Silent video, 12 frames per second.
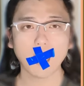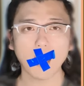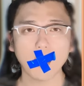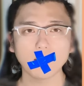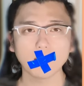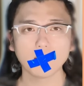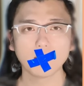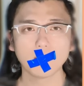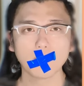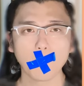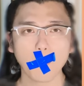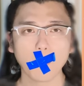His
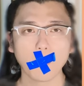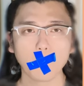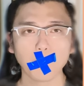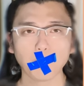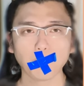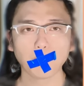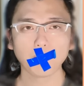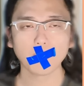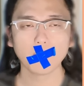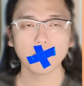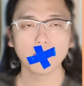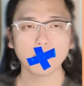assertion that illegal
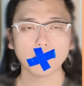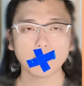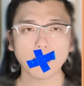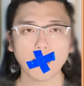immigration is